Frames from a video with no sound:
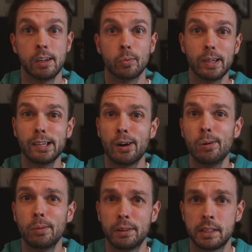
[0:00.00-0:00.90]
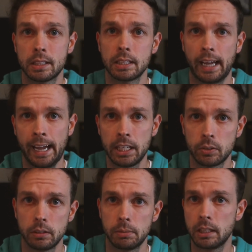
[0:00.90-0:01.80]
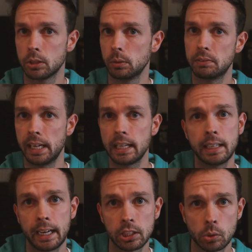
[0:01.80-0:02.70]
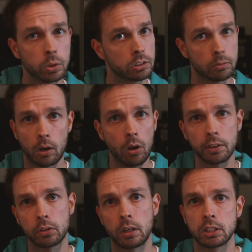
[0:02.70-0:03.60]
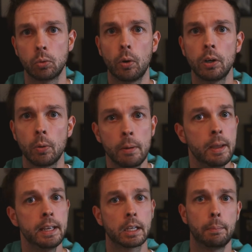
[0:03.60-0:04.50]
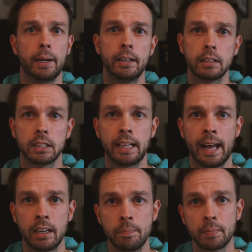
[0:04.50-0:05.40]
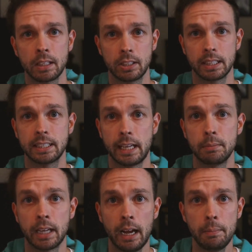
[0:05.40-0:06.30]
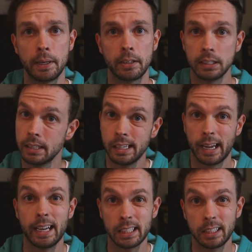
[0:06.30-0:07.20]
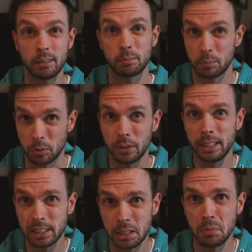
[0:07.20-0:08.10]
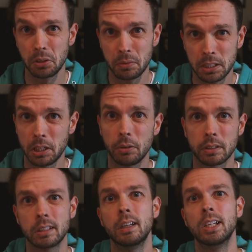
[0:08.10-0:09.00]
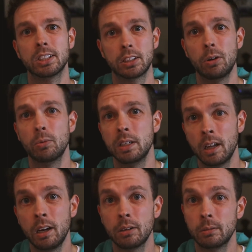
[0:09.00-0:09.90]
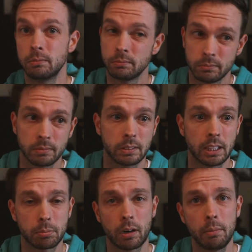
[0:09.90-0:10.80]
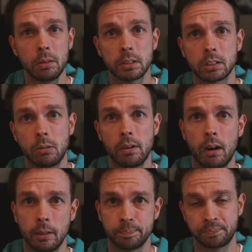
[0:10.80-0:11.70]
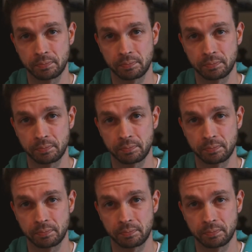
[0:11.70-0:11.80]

We know that this is accurate because we've taken ice cores from all across the world, compared the data to the same time period, and get pretty similar results. So we know that's probably what's going on.